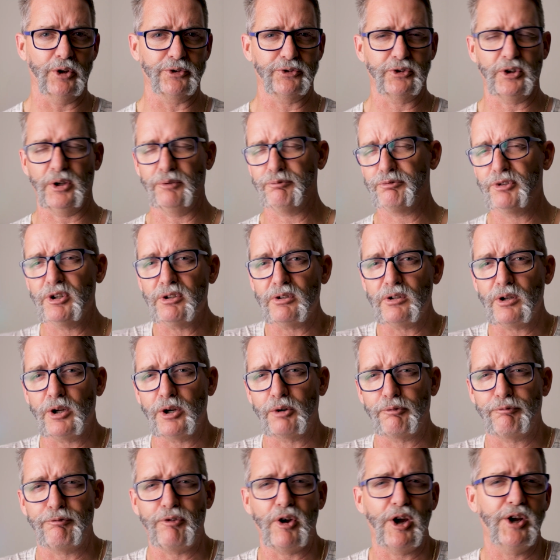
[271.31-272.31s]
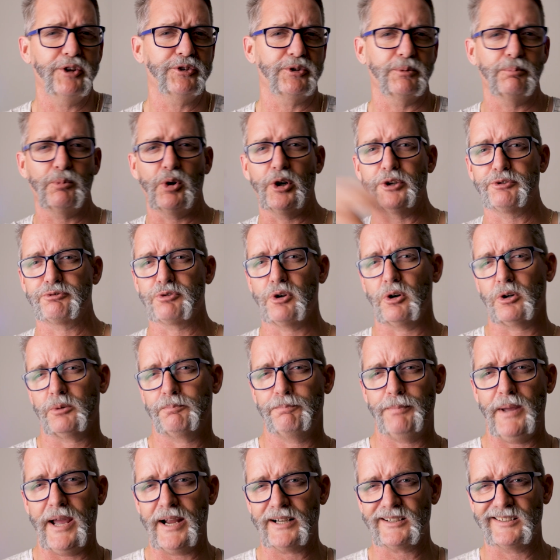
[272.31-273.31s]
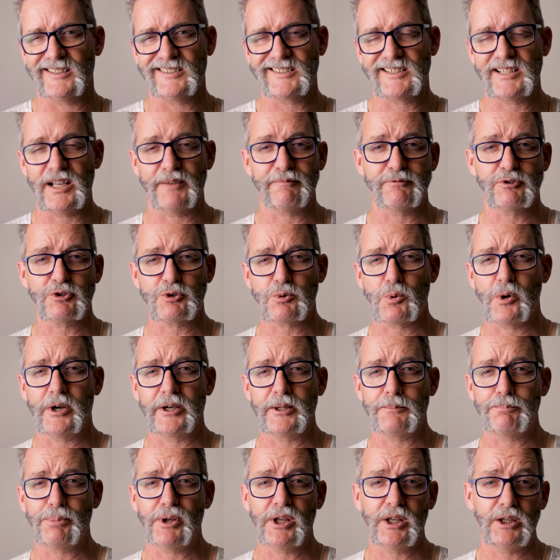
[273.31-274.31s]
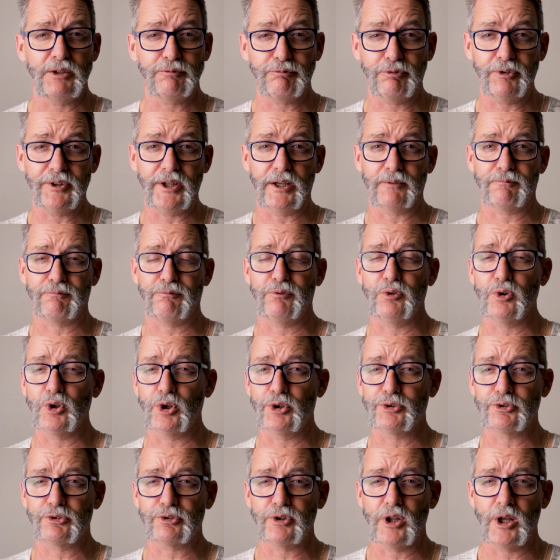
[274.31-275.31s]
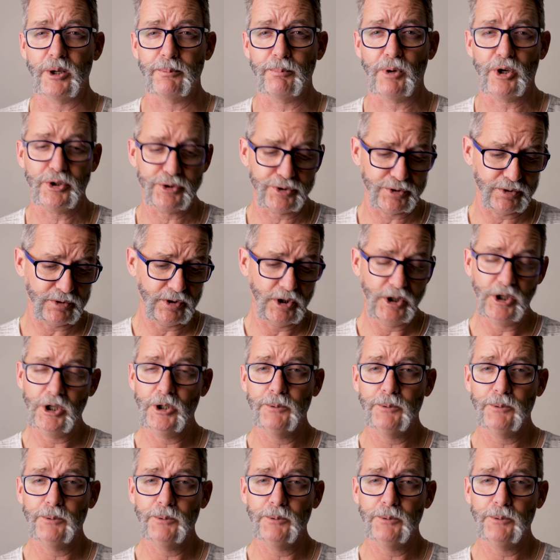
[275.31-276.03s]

So for a lot of phones, it might drop back to 720p for that full-on slow motion,